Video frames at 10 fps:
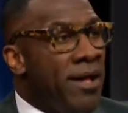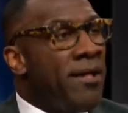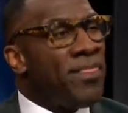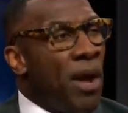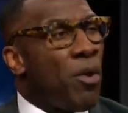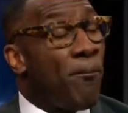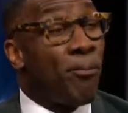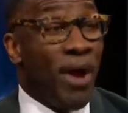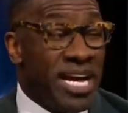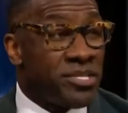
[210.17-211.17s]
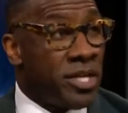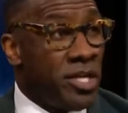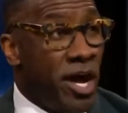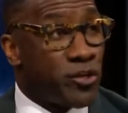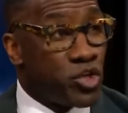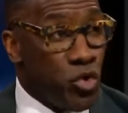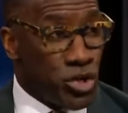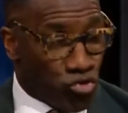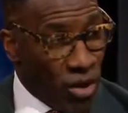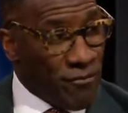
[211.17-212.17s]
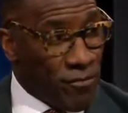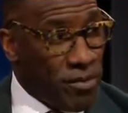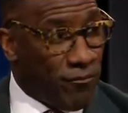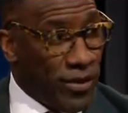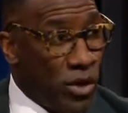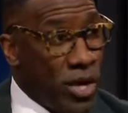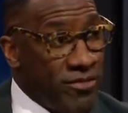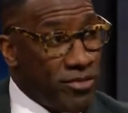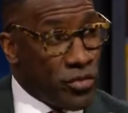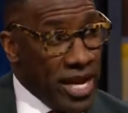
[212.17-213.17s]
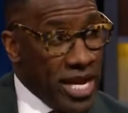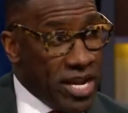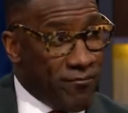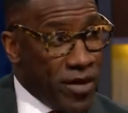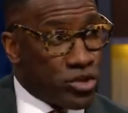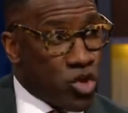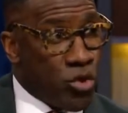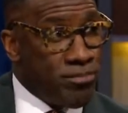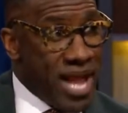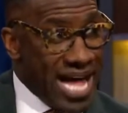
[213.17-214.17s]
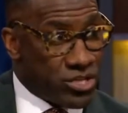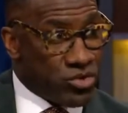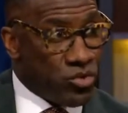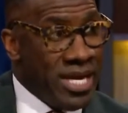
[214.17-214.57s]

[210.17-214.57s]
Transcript: they were brazen enough to do it straight from the field, even though the NFL told them not to.